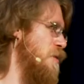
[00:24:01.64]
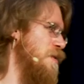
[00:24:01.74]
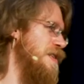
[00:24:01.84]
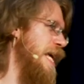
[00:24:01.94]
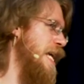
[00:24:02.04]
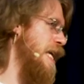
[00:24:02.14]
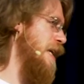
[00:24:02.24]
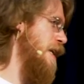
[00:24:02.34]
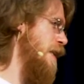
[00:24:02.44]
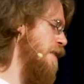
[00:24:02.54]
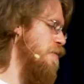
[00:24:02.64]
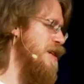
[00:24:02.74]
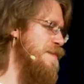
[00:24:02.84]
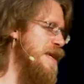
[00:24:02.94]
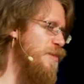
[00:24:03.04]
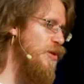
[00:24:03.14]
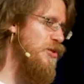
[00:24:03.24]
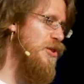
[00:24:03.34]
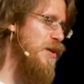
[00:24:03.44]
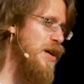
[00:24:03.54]
was 3 people
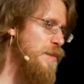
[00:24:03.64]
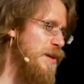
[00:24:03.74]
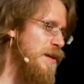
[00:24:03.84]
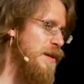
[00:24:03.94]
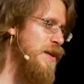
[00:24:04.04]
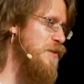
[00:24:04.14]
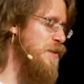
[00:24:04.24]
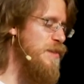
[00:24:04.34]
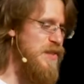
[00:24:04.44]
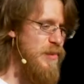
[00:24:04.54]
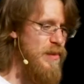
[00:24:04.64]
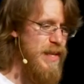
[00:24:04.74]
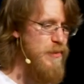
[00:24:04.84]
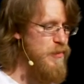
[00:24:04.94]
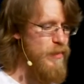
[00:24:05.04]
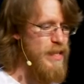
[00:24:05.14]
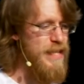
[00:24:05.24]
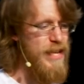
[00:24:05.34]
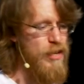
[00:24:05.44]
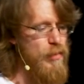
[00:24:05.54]
showed up. It was abysmal. It was really
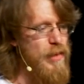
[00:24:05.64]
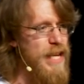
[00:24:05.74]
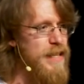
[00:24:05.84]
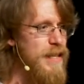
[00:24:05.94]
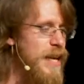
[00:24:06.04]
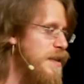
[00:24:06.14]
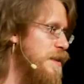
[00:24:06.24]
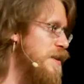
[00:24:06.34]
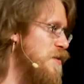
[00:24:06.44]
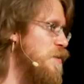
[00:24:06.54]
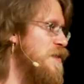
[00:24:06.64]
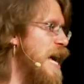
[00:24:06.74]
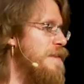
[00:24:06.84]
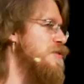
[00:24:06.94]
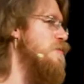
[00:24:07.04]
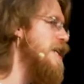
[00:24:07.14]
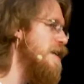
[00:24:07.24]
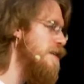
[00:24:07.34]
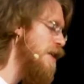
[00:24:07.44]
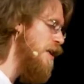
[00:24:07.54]
terrible. And this was after we
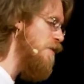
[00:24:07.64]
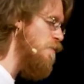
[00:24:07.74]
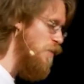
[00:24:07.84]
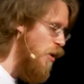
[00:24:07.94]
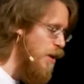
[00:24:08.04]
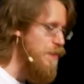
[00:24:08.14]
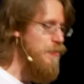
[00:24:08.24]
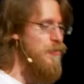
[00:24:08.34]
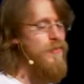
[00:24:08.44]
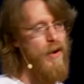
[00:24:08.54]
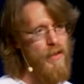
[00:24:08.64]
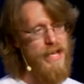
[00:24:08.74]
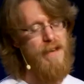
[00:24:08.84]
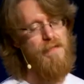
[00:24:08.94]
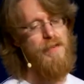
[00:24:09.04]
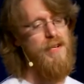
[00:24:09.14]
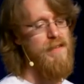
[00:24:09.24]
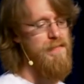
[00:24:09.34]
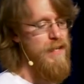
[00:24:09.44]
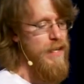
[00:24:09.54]
had gone through all the effort
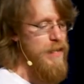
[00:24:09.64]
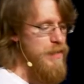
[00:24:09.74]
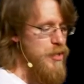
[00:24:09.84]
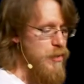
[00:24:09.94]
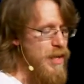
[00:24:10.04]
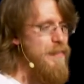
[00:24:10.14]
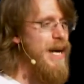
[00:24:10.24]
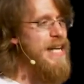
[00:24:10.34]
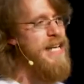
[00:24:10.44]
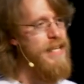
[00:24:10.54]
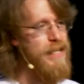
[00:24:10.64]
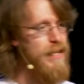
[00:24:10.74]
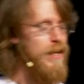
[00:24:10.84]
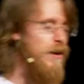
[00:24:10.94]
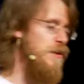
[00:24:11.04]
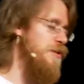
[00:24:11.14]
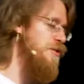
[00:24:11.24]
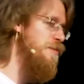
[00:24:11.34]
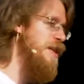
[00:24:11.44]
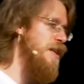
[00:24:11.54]
of combining our
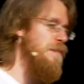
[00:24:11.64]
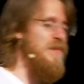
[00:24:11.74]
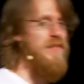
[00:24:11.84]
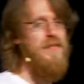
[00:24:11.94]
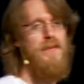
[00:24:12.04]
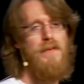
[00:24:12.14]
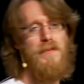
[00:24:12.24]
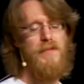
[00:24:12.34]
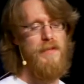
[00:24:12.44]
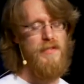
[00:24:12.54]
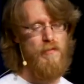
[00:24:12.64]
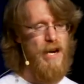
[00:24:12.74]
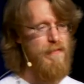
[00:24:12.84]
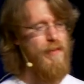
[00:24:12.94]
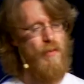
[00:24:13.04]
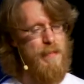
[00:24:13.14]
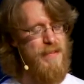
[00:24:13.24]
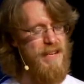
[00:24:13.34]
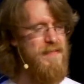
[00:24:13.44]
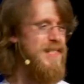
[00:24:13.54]
2 meetups to this Rockford Web
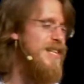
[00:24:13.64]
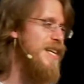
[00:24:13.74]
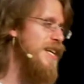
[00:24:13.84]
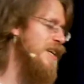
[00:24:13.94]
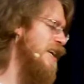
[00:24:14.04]
Devs thing,